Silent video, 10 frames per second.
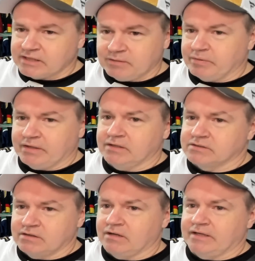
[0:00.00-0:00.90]
anybody.
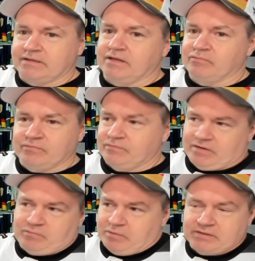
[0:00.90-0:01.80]
It's not like they've
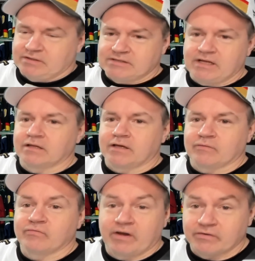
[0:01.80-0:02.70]
been to the Stanley
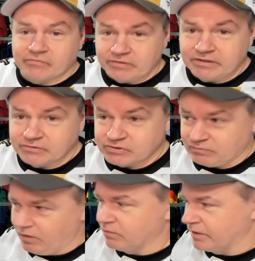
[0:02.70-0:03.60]
Cup final 3 years in a
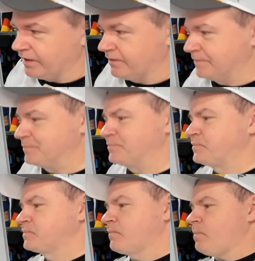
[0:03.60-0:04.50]
row or anything.
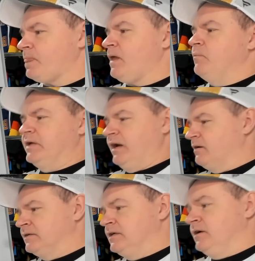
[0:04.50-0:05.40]
But
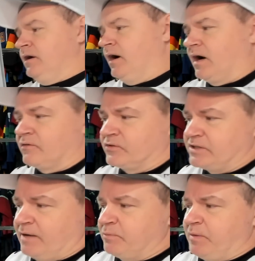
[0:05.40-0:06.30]
yeah, for
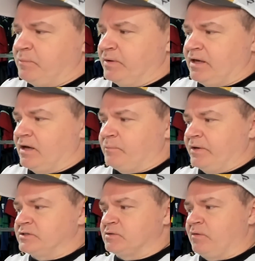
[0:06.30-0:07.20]
Tampa Bay picking up
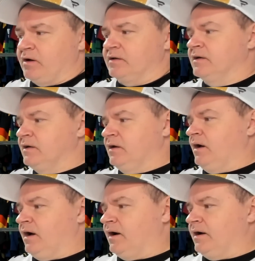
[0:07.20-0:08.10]
Aisamont
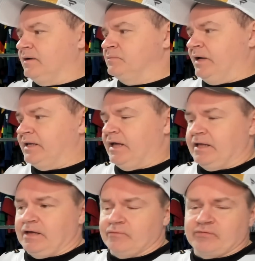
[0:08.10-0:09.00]
and
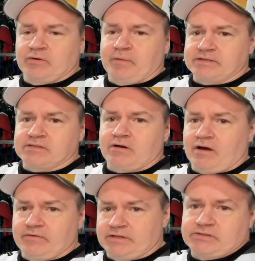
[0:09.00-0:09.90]
getting him for
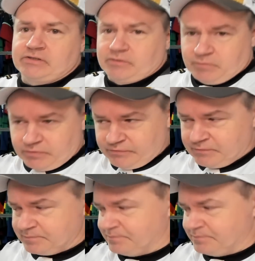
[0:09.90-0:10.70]
Namestnikov, I think it's a good move.